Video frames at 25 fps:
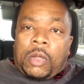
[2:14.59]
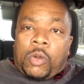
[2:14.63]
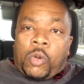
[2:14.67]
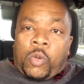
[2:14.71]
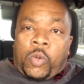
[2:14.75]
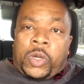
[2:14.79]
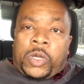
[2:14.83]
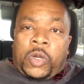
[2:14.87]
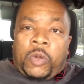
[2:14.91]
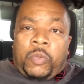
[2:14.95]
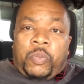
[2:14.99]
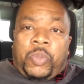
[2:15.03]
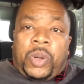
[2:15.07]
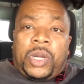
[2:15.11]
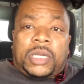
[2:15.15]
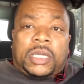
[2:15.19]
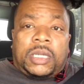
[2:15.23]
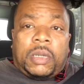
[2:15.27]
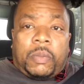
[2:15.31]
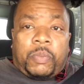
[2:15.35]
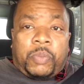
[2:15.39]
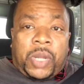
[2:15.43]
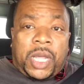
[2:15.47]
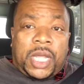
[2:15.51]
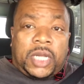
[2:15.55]
When you put
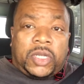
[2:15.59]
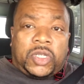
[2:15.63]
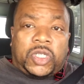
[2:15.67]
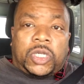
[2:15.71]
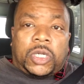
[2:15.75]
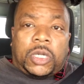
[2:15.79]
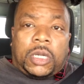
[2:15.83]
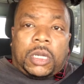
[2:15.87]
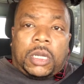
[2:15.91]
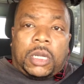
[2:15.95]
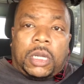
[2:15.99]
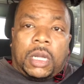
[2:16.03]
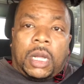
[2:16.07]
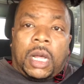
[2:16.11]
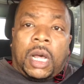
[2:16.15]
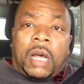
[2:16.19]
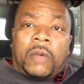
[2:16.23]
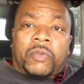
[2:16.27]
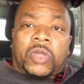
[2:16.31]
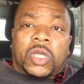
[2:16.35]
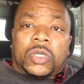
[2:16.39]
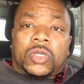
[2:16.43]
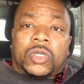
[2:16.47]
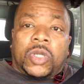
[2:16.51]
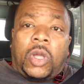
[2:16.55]
the picture
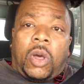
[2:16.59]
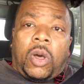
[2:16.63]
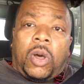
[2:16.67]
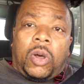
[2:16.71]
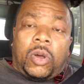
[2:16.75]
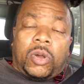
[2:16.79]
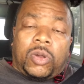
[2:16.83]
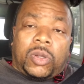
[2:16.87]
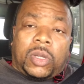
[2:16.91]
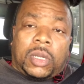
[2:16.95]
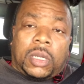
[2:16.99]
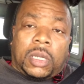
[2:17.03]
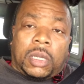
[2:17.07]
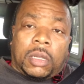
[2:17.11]
of the dog